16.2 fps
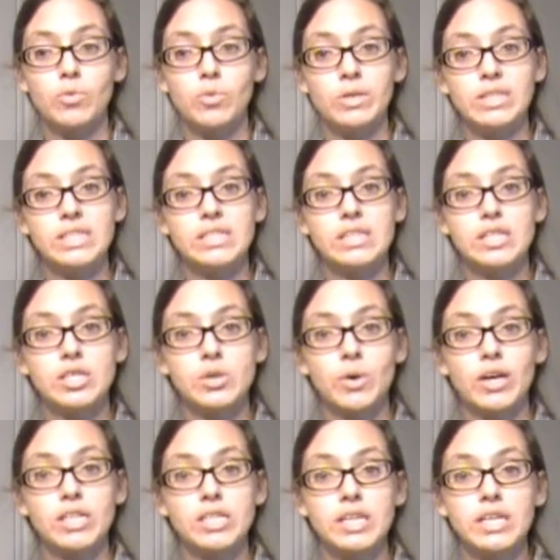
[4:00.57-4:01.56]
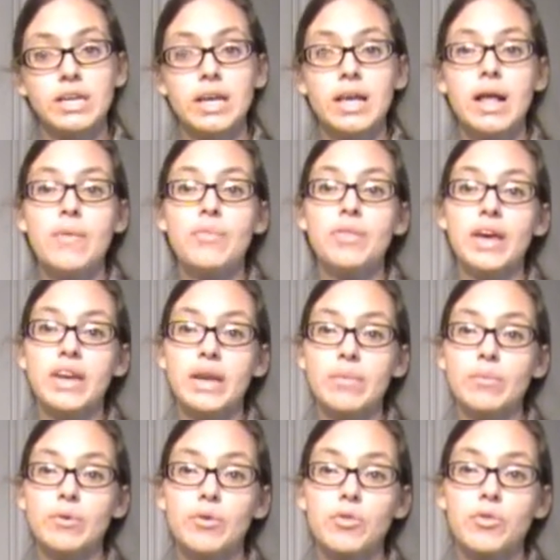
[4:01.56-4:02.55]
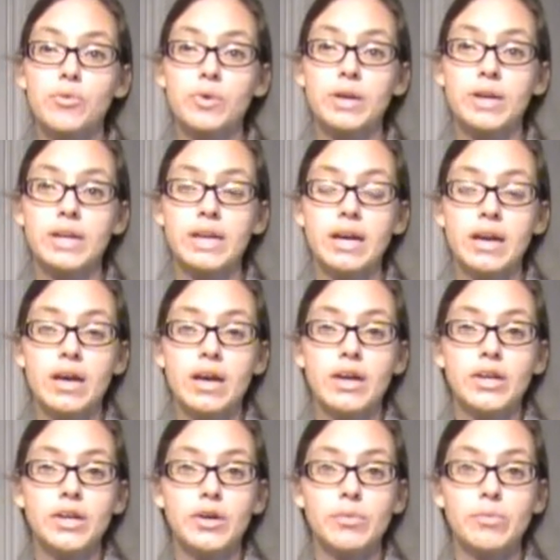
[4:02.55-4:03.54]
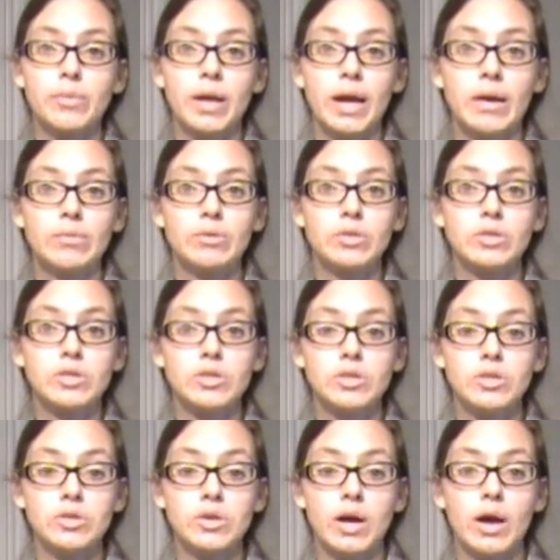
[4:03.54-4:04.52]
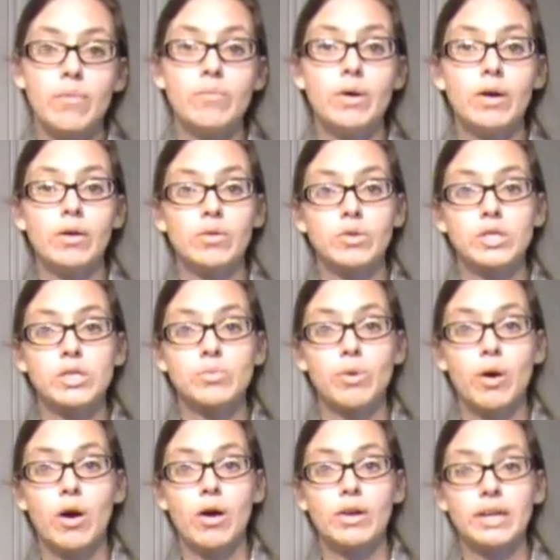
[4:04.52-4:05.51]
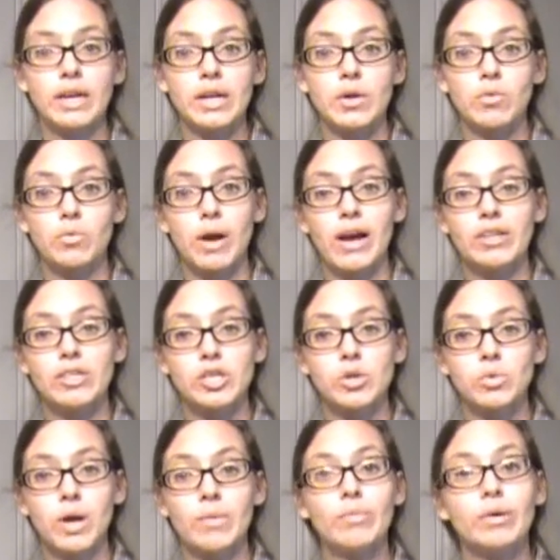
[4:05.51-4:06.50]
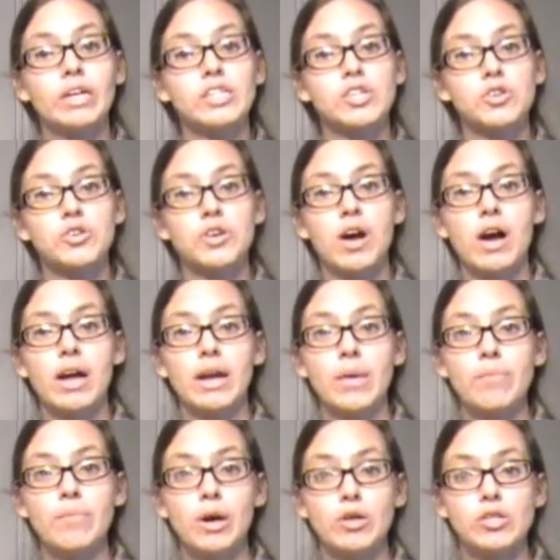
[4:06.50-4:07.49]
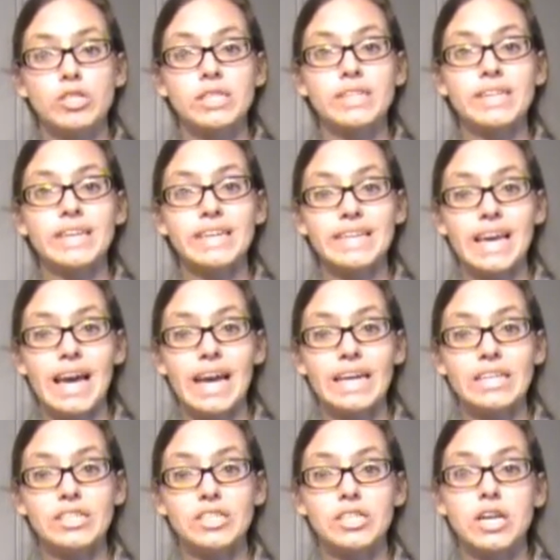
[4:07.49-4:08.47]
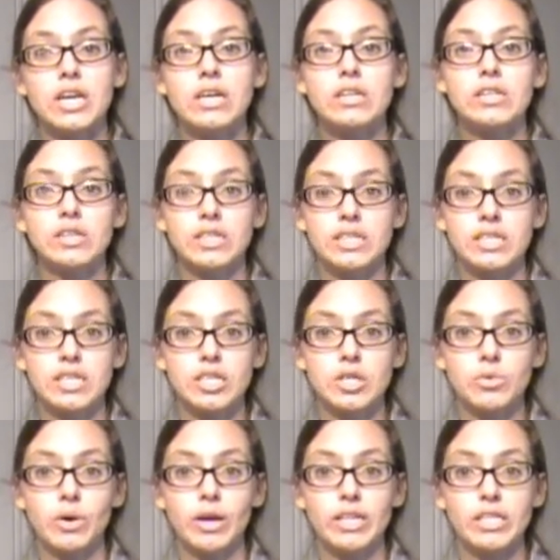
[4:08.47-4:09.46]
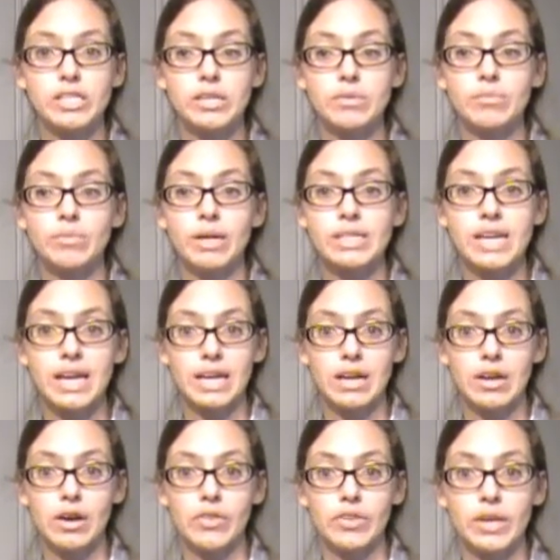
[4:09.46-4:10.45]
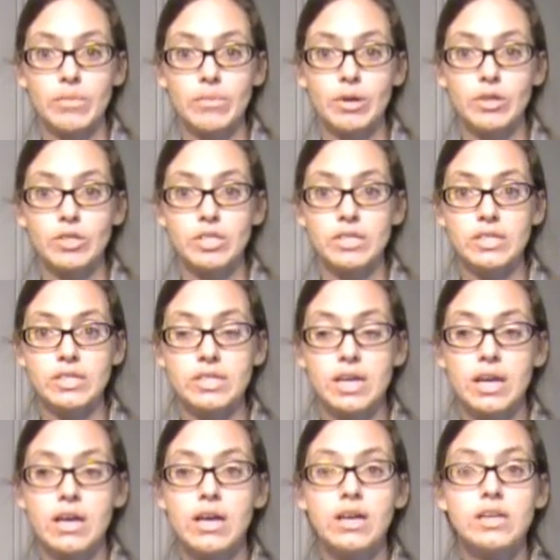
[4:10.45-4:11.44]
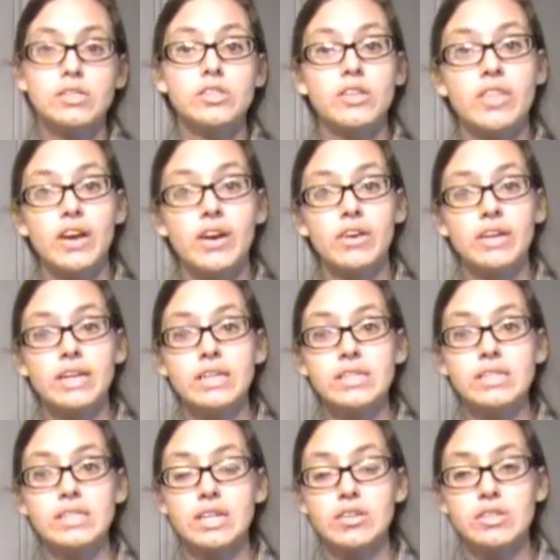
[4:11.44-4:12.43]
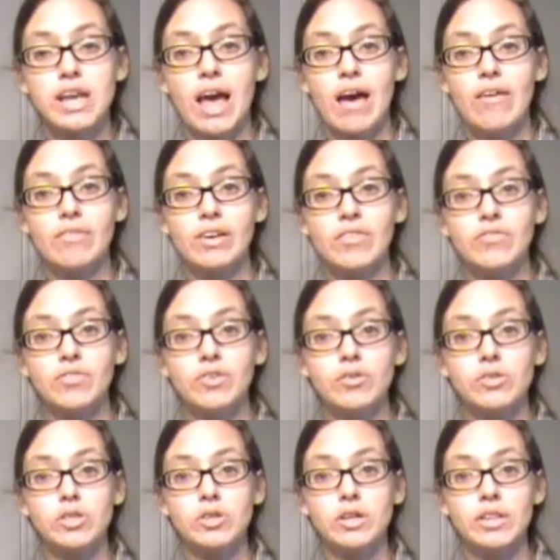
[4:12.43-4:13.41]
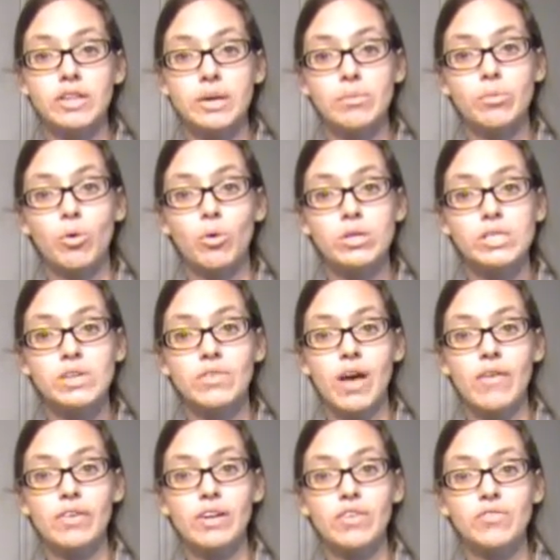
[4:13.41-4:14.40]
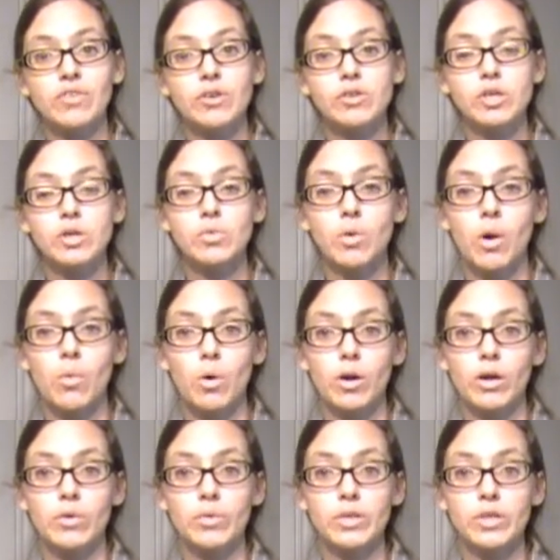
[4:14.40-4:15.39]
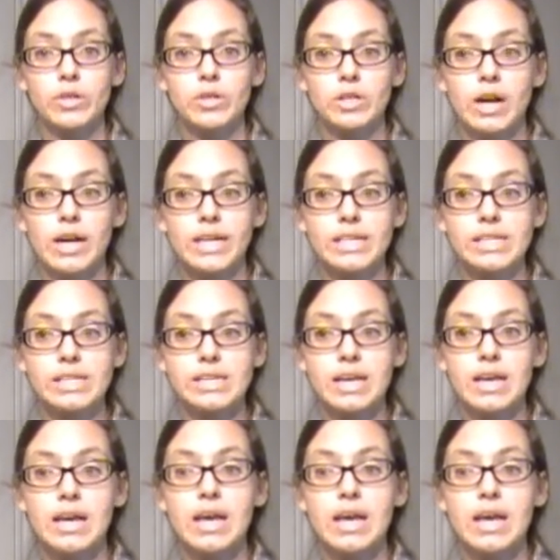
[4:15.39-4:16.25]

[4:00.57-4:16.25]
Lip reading: with the situation. And number three, you're able to respond in a rational way because you're not emotionally engaged to the situation by taking on the emotions. So there it is. There's having a filter and the importance of having a filter while working with your clients.